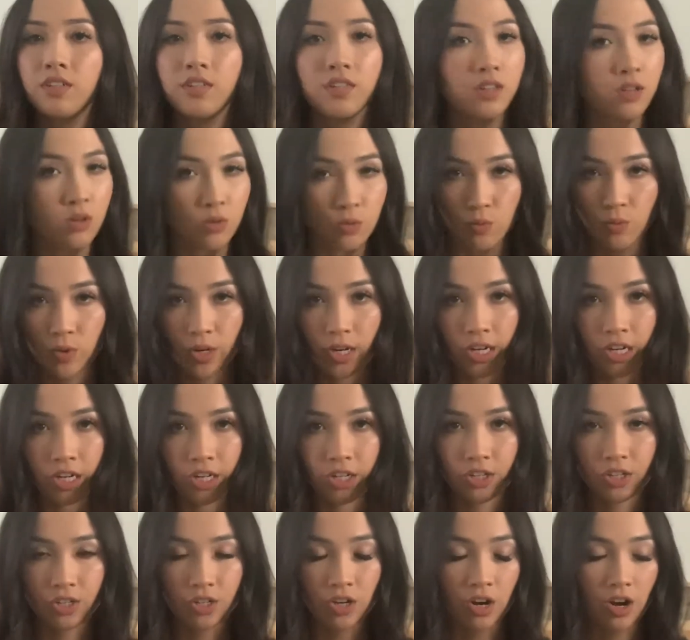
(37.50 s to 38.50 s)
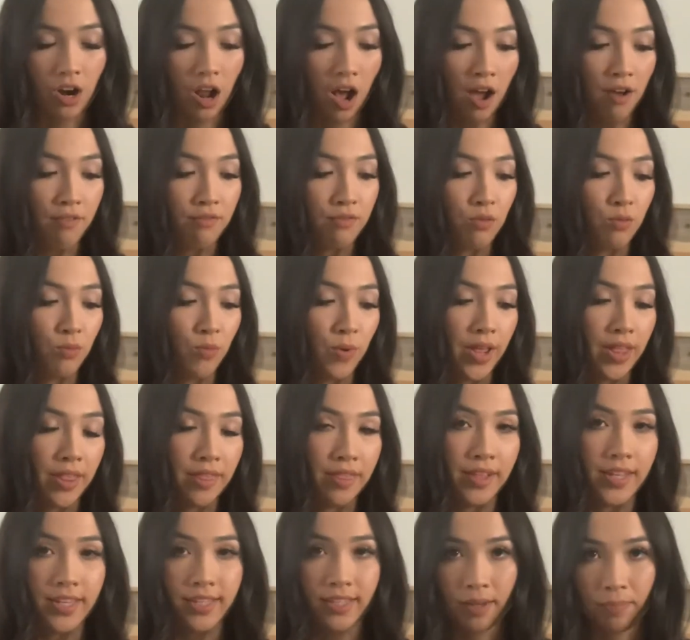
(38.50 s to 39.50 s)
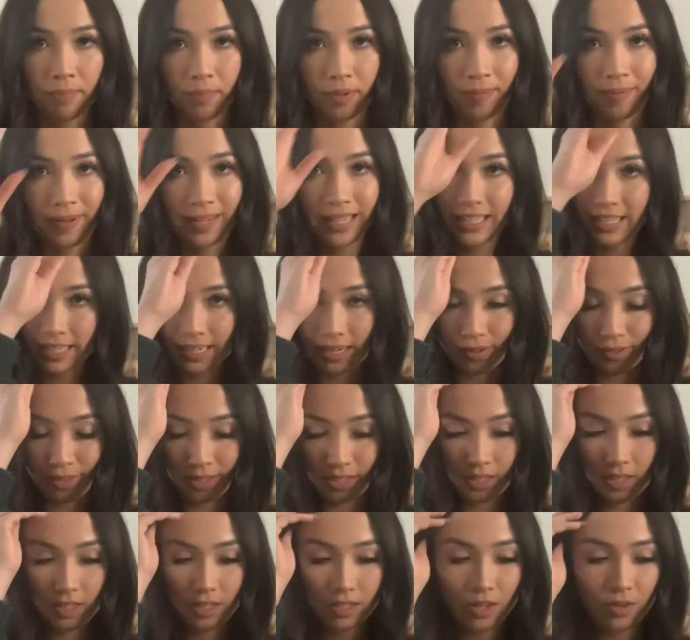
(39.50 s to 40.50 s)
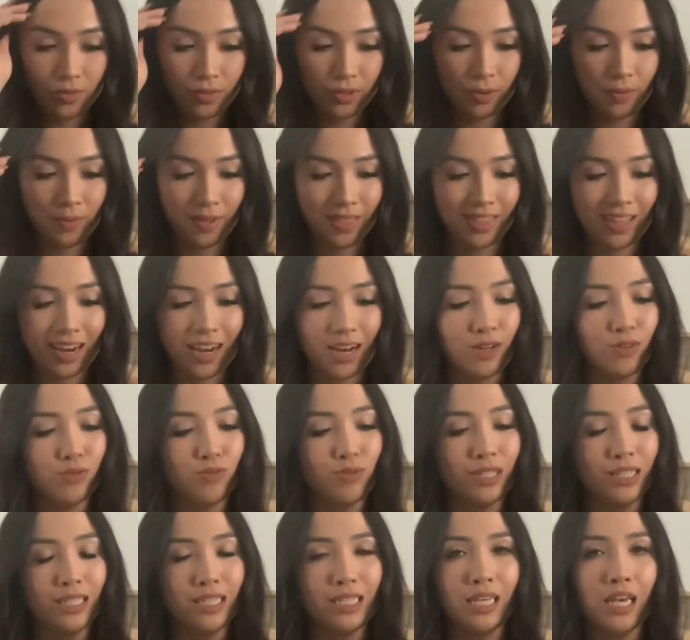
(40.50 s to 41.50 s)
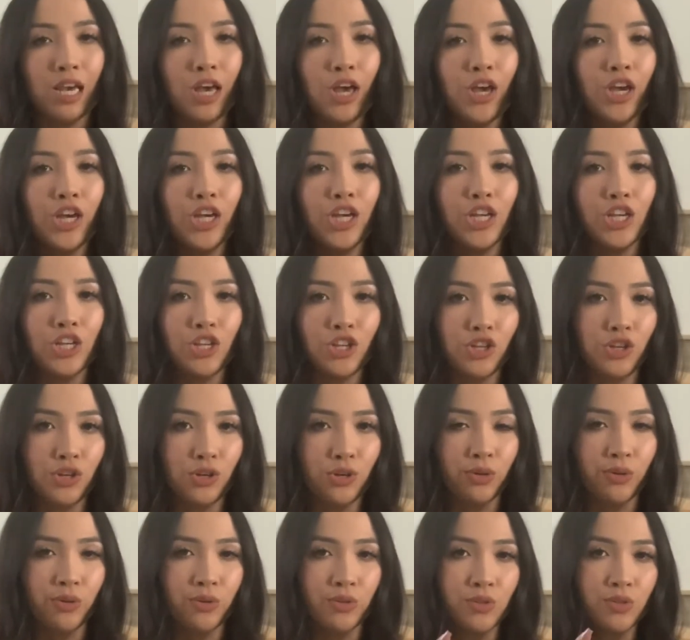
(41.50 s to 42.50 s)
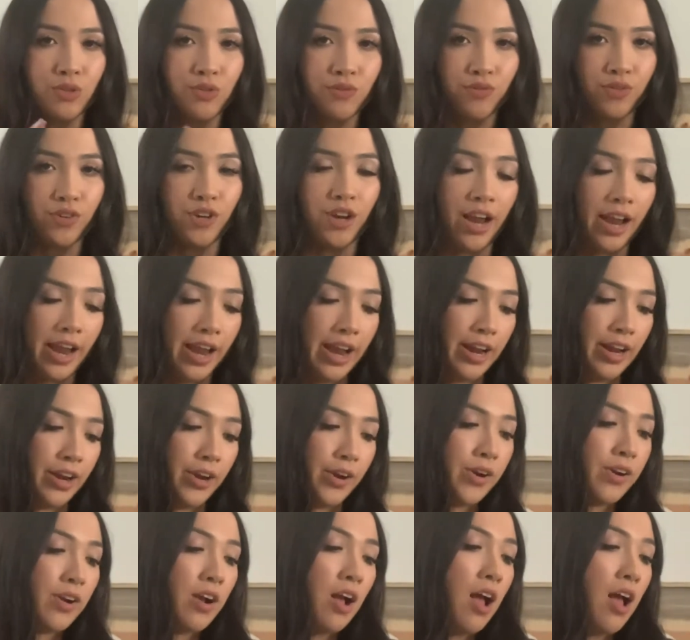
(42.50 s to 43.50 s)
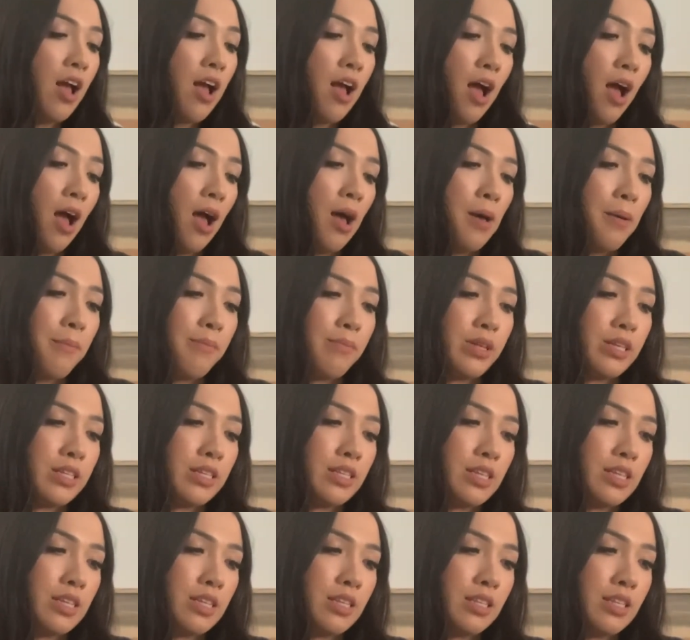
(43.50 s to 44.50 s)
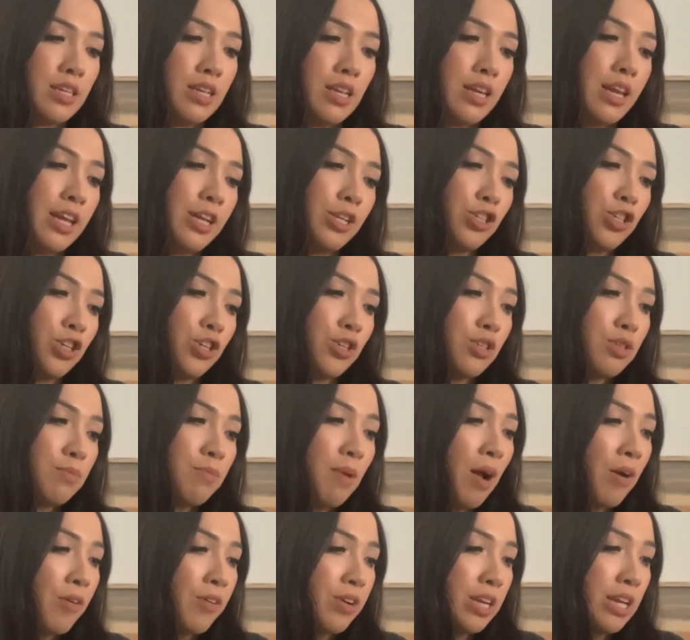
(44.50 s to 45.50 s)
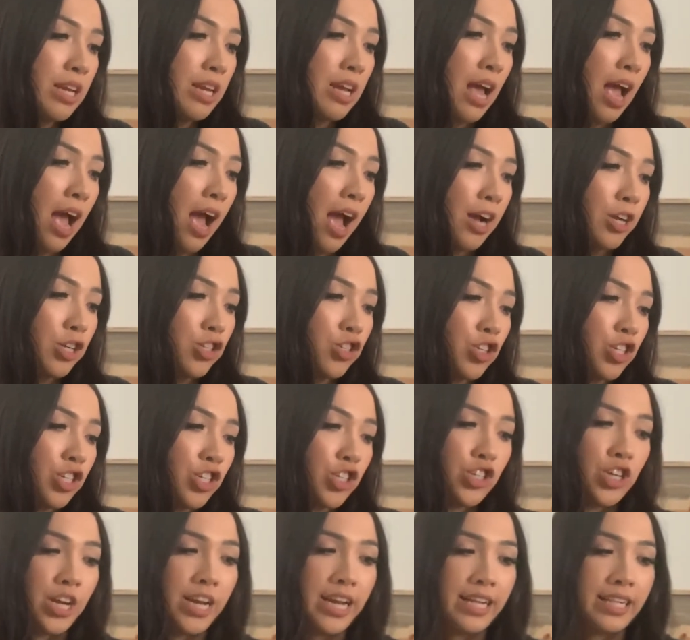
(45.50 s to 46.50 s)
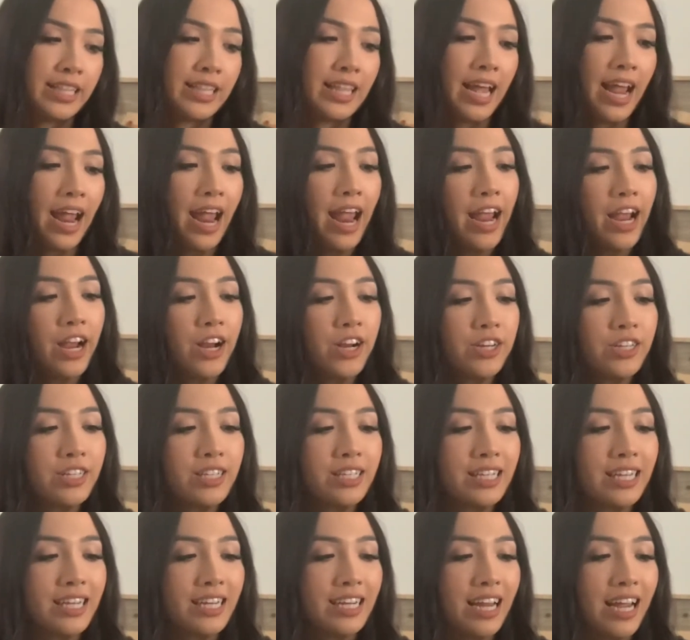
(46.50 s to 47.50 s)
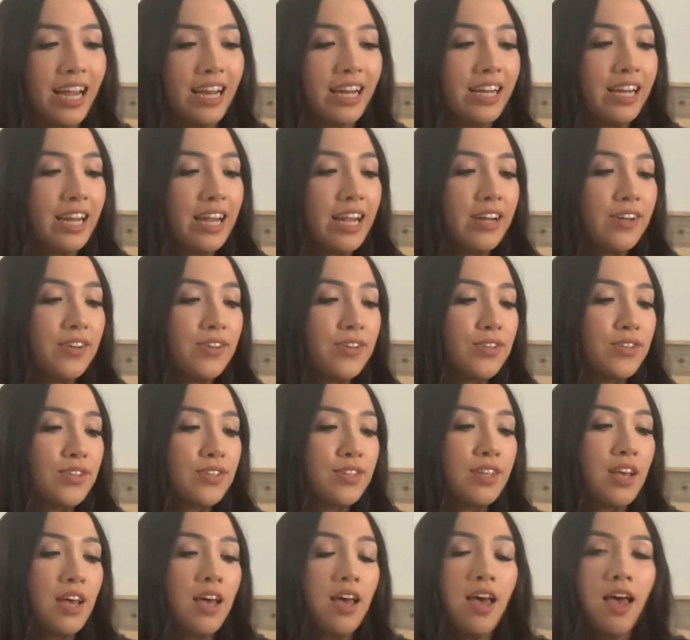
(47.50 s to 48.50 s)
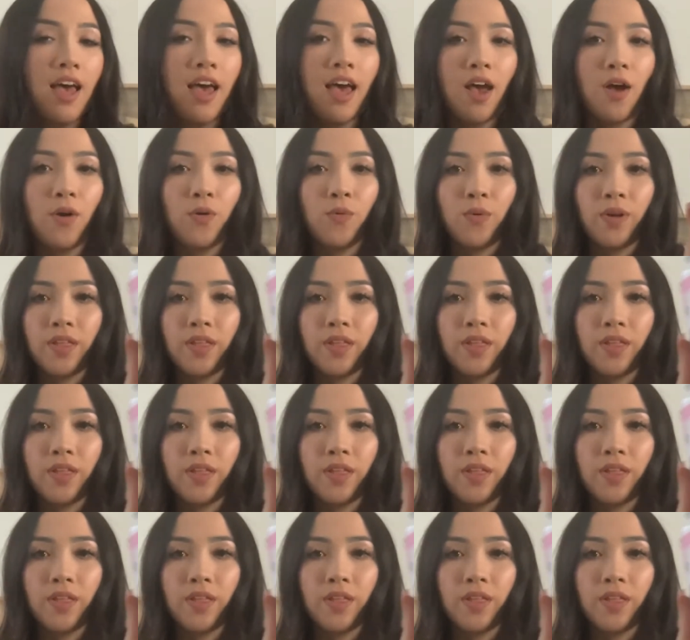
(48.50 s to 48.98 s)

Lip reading: we're gonna start off with supplements. Now this is the only one that I really use for hair. This is the Nature's Bounty Extra Strength Hair, Skin, and Nails with